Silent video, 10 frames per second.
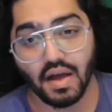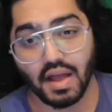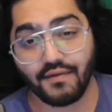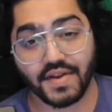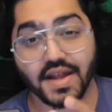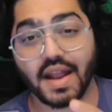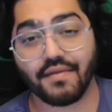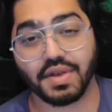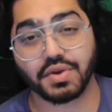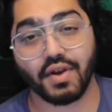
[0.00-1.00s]
If it didn't have
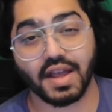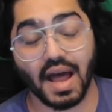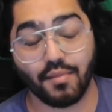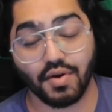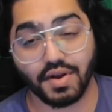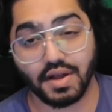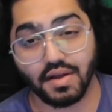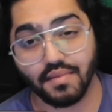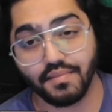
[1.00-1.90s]
this great camera on it,